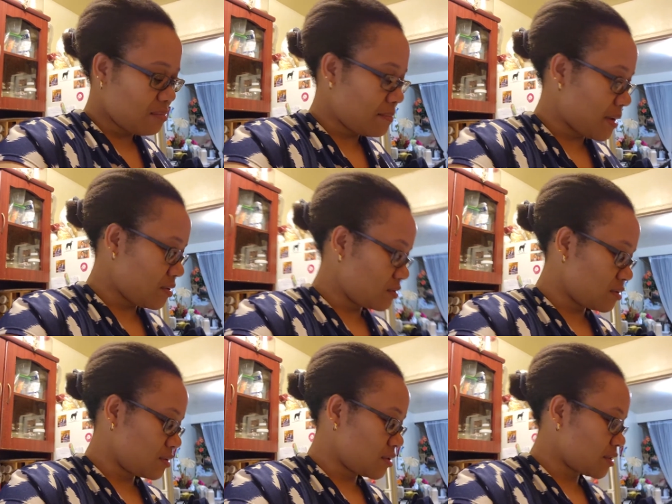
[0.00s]
I'm about
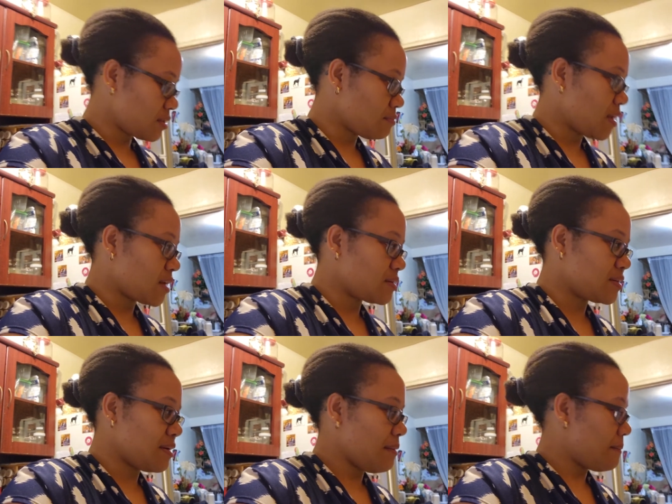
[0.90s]
to just make
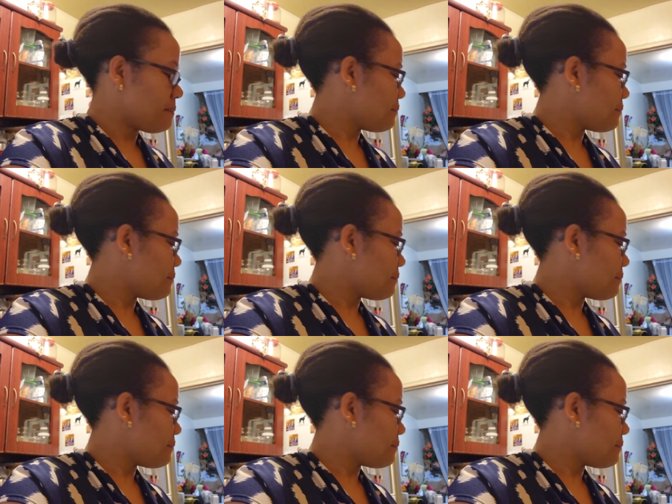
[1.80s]
some